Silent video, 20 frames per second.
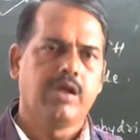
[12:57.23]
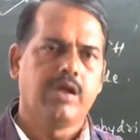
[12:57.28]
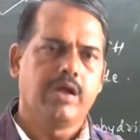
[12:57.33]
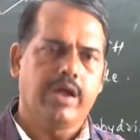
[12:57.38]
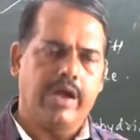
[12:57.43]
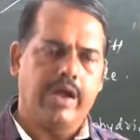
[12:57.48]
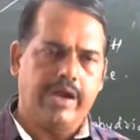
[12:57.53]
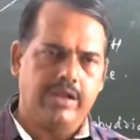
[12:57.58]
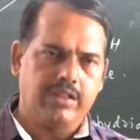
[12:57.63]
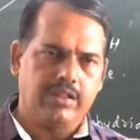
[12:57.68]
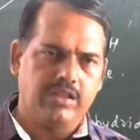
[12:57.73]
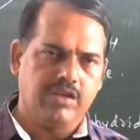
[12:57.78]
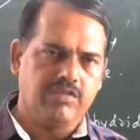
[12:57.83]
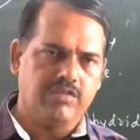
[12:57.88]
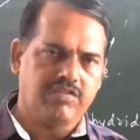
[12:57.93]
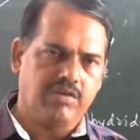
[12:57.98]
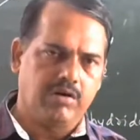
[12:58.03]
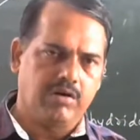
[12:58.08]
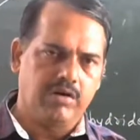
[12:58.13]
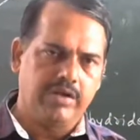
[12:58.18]
And
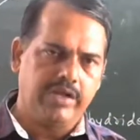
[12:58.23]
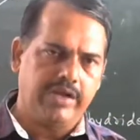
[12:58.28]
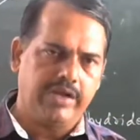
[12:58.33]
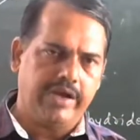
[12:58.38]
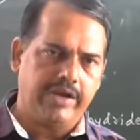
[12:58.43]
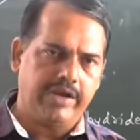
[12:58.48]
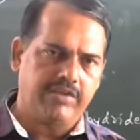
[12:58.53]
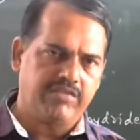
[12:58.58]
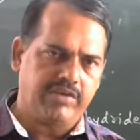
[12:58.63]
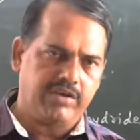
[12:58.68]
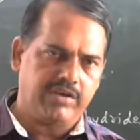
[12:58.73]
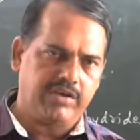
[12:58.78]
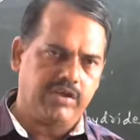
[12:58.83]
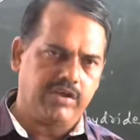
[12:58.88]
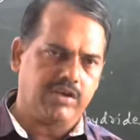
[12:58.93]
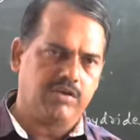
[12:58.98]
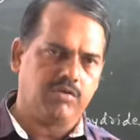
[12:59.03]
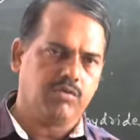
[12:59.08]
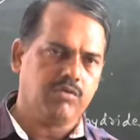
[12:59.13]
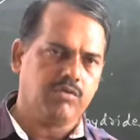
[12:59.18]
these aldehydes and
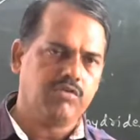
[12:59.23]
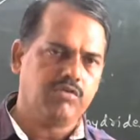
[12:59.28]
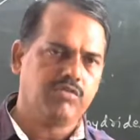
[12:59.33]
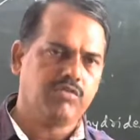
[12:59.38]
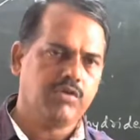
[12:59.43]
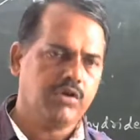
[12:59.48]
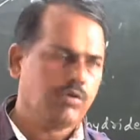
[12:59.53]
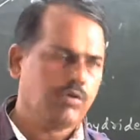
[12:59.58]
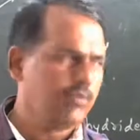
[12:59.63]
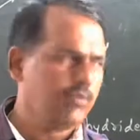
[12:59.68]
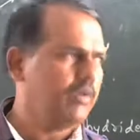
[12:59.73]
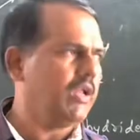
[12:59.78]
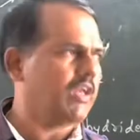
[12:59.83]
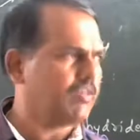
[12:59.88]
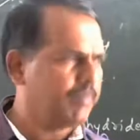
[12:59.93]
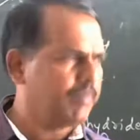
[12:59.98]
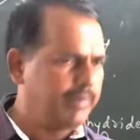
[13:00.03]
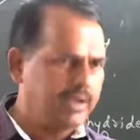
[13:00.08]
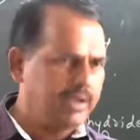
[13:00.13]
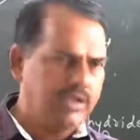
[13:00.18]
ketones will
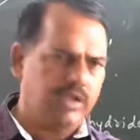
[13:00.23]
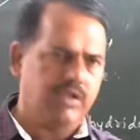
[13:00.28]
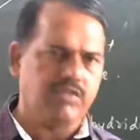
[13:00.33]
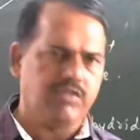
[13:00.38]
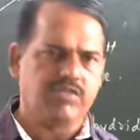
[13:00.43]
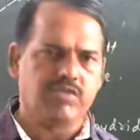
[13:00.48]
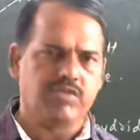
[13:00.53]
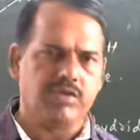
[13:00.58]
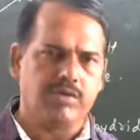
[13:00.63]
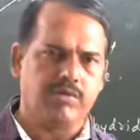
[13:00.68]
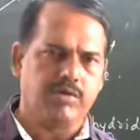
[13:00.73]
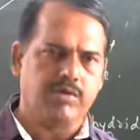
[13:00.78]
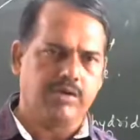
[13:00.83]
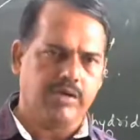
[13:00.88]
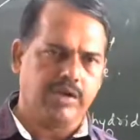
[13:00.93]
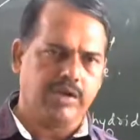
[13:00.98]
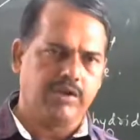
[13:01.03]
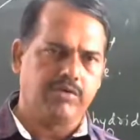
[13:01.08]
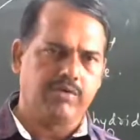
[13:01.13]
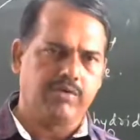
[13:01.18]
experience in our
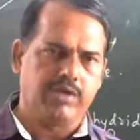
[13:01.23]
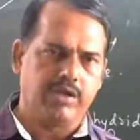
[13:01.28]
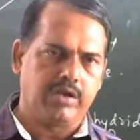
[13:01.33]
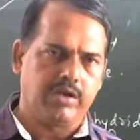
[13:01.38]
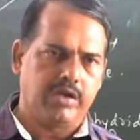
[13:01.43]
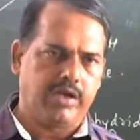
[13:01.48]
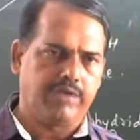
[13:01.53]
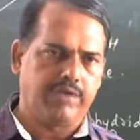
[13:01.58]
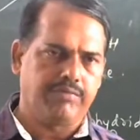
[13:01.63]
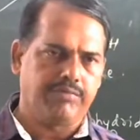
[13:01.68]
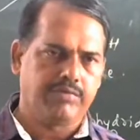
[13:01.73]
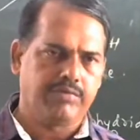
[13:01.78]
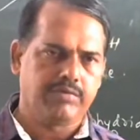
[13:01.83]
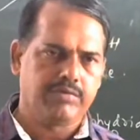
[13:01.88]
day-to-day life.